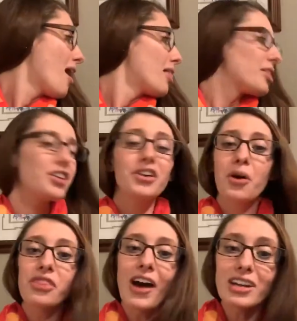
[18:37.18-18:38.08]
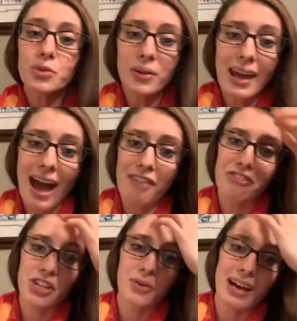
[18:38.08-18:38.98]
there you go. That is what I have
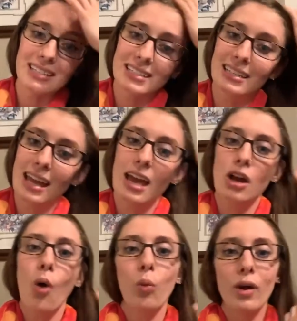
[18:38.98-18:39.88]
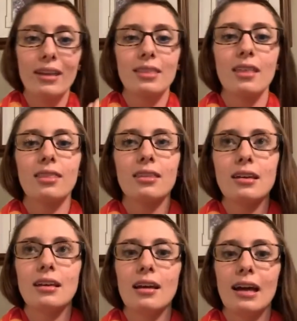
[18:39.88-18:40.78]
for you guys today with
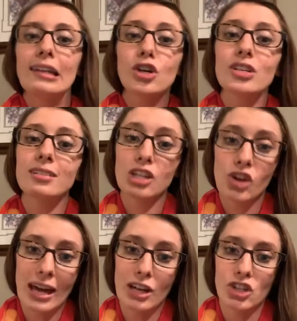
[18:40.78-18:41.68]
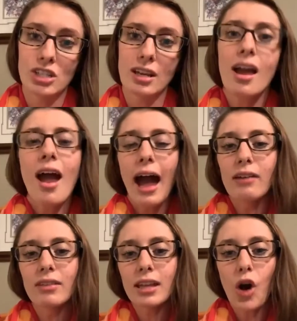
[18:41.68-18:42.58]
the increasing your energy. I
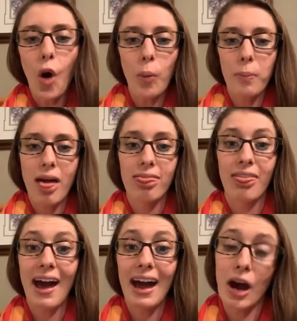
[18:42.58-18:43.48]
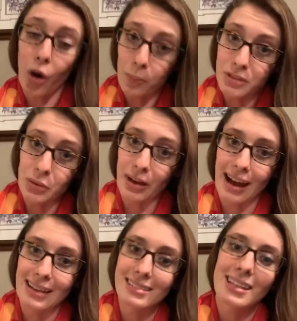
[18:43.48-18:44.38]
really hope that helped you
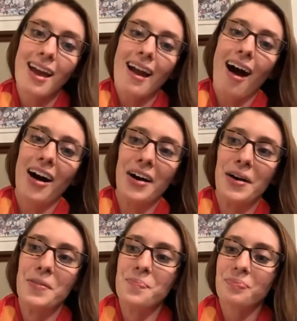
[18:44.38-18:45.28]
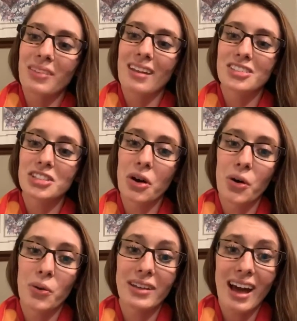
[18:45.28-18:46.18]
guys.
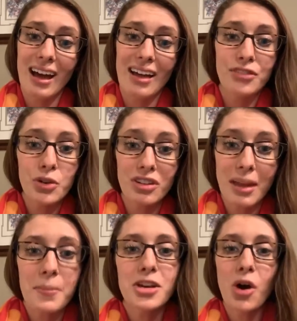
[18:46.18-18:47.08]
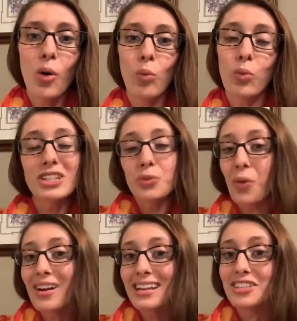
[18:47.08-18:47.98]
So yeah, if you could let me know which
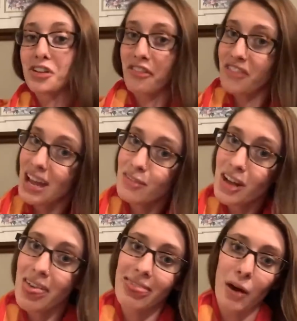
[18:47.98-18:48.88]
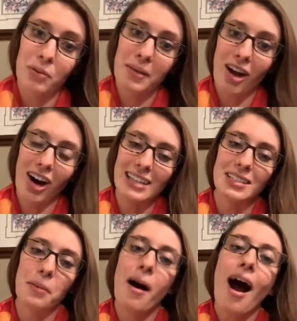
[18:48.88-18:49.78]
one is your favorite, that would be
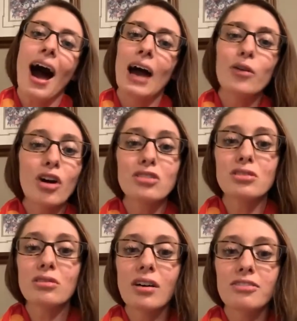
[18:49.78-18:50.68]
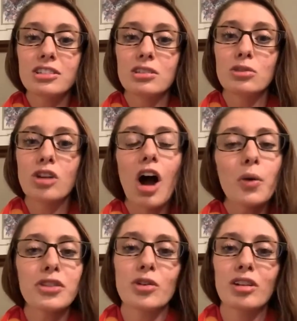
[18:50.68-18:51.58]
awesome. I would also love to talk
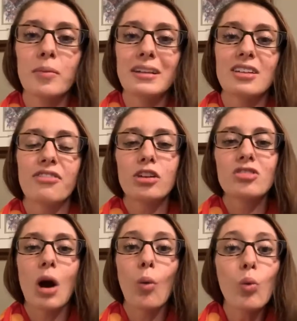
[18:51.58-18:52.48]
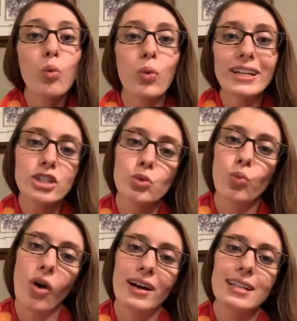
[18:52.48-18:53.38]
with you a little bit to figure out which
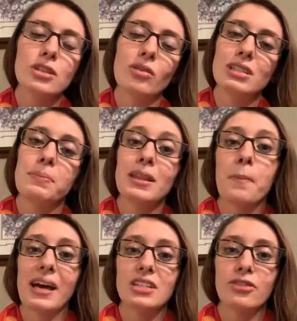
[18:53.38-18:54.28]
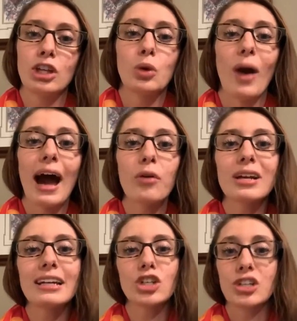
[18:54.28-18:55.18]
one is going to be the best for you, how
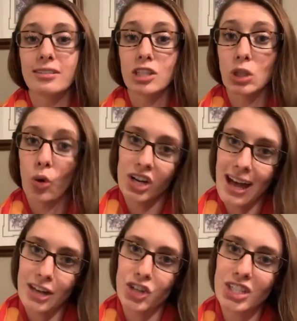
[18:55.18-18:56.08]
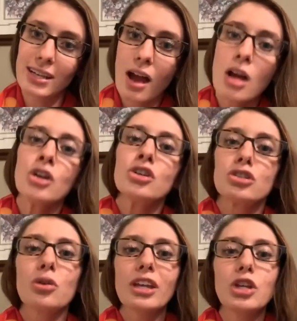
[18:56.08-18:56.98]
to increase your energy
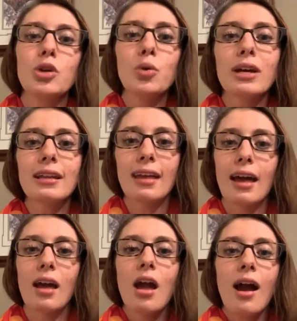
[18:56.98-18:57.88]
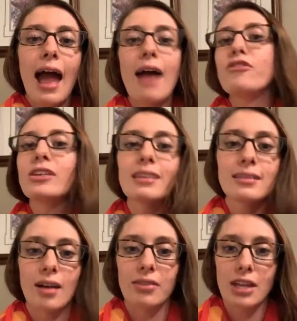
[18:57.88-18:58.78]
so that you can get everything
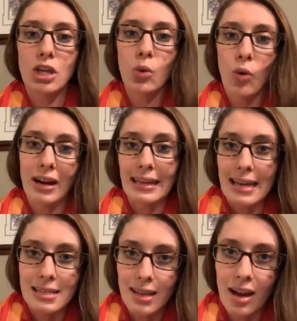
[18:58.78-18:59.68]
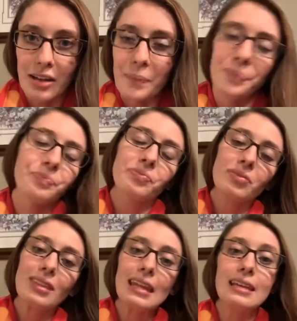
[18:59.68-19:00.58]
done that you want to get done
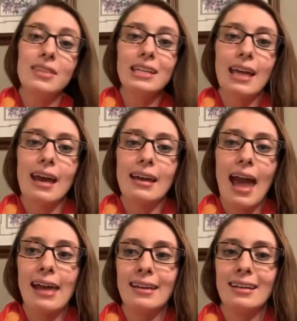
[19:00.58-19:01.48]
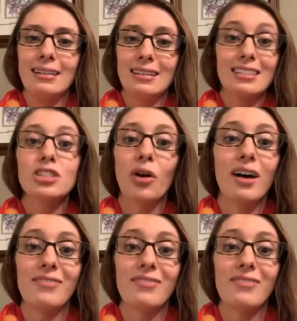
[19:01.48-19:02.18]
in the day and still have